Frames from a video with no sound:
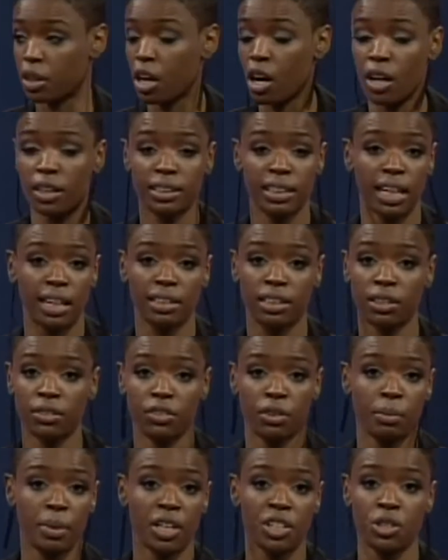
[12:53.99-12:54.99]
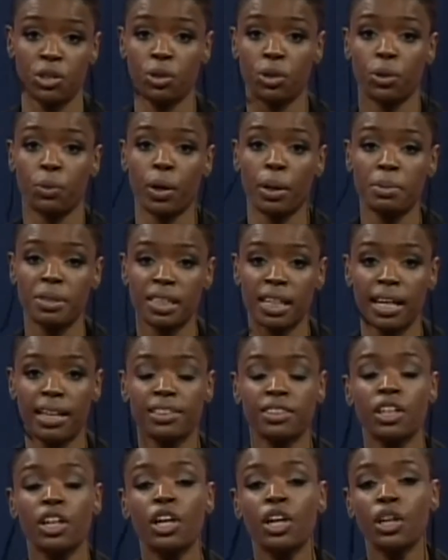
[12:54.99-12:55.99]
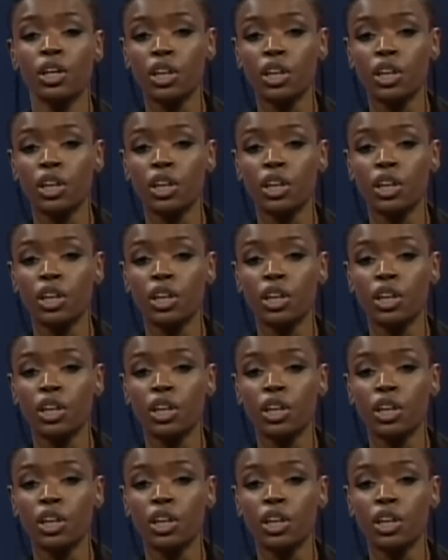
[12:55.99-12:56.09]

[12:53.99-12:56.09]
contact information or the websites,